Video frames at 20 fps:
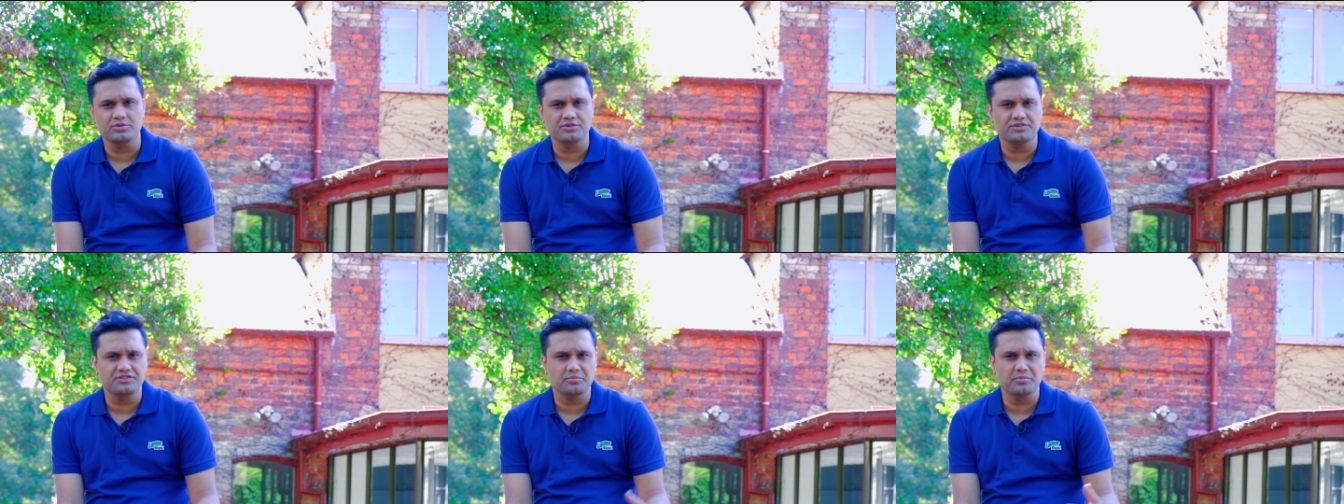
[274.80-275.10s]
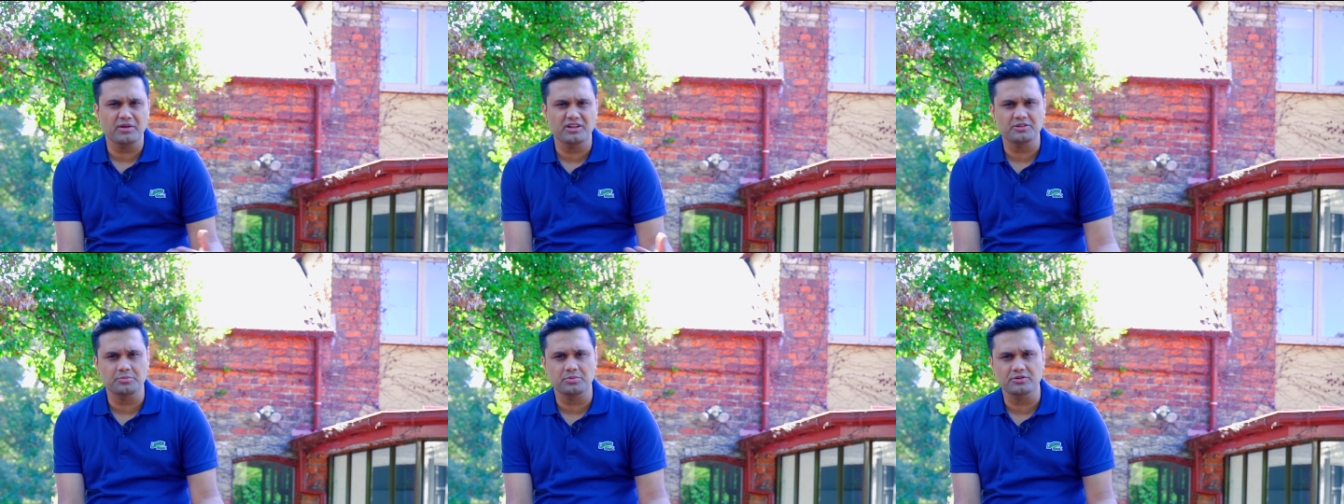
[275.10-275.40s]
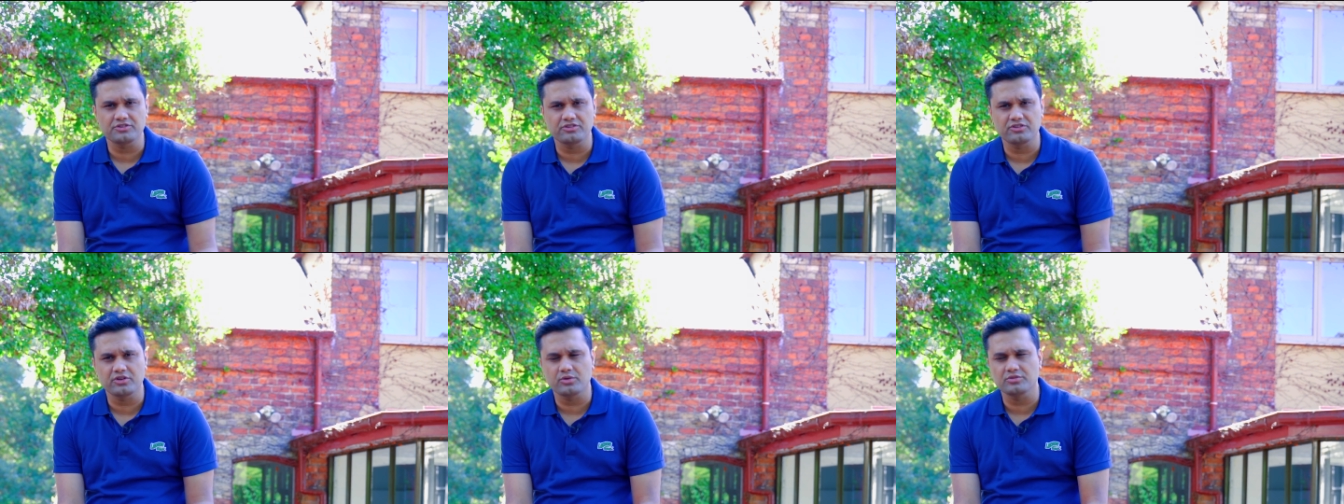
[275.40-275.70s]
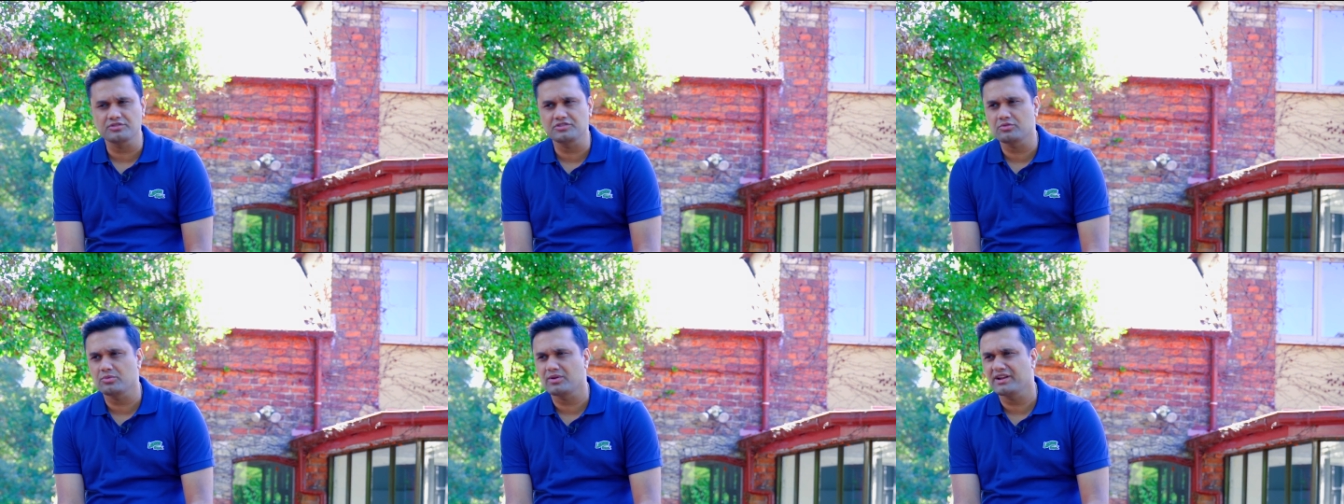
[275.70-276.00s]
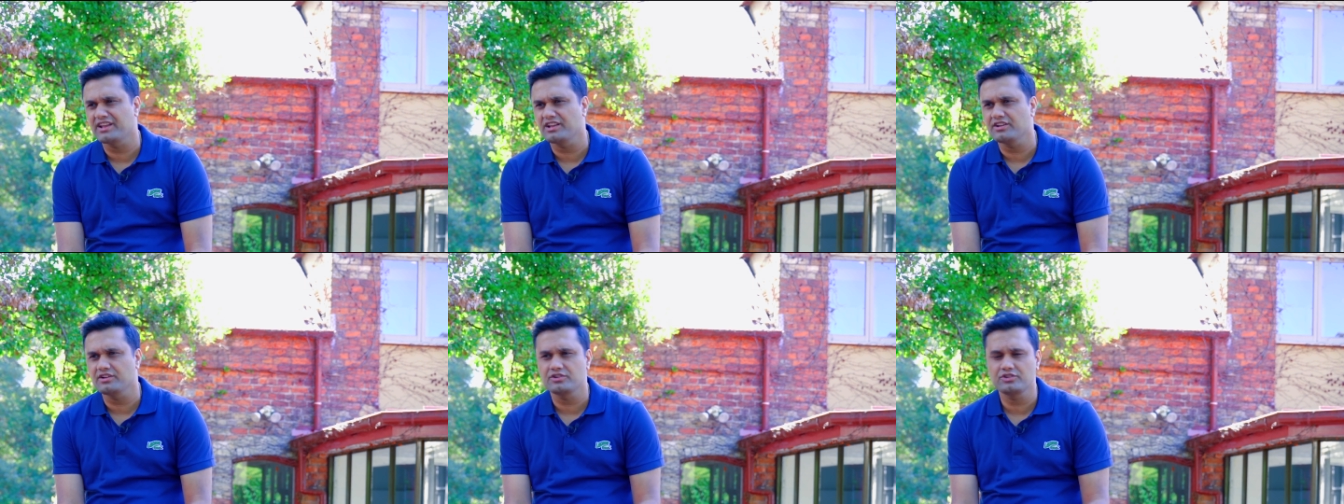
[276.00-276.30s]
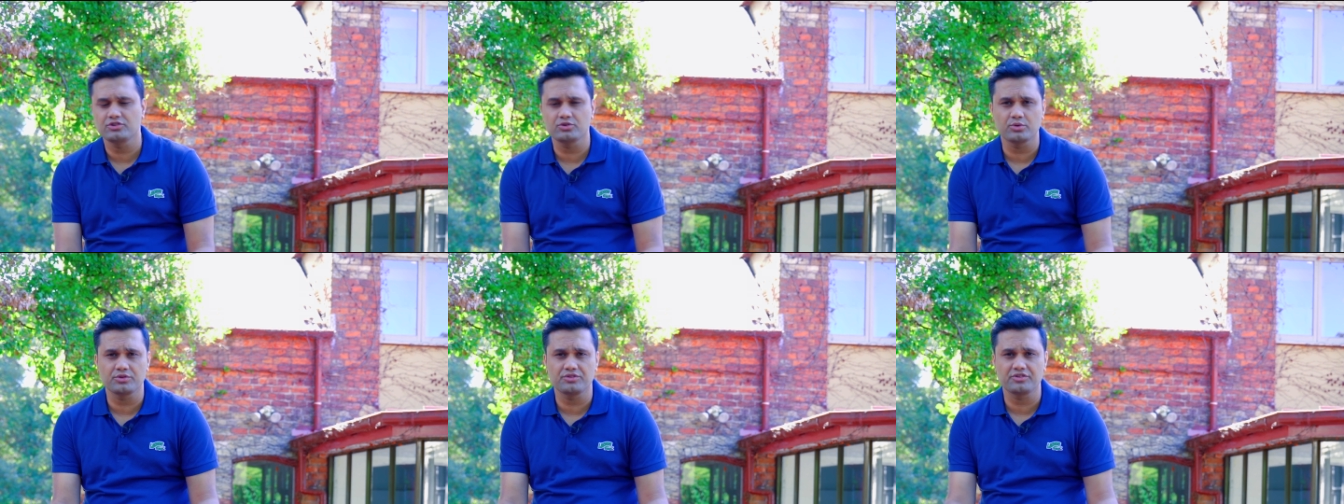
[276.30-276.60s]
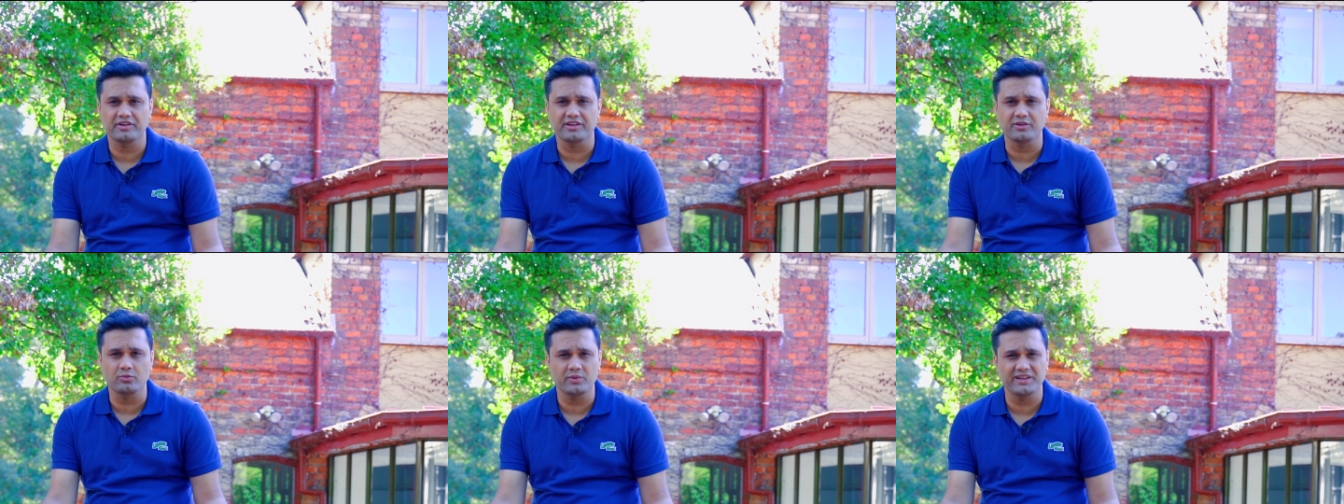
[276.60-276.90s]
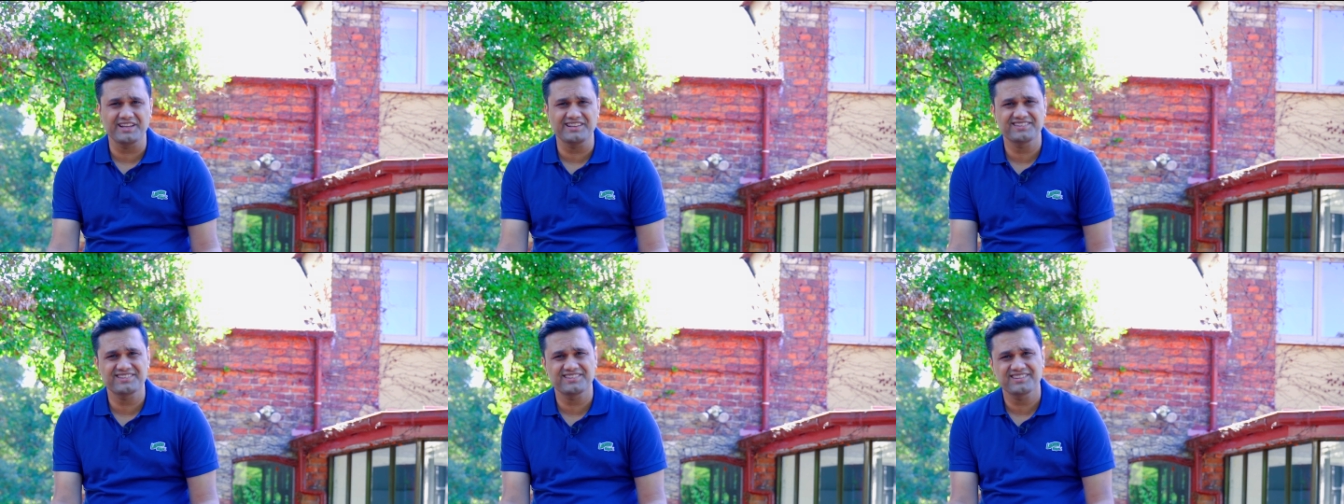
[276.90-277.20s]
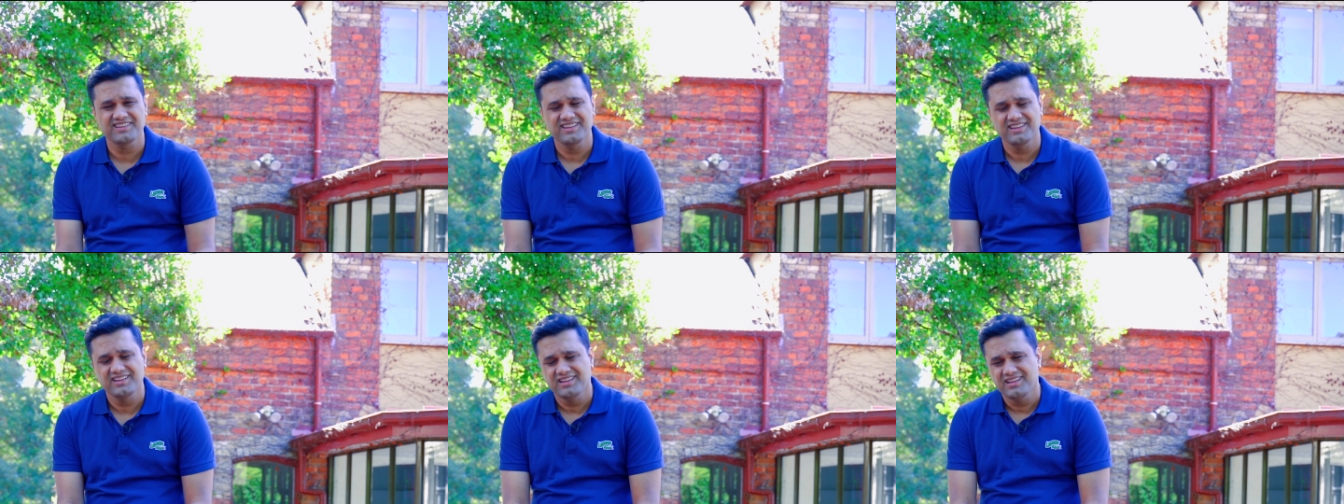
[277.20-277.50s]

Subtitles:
multiple shows running 2 or 3 weeks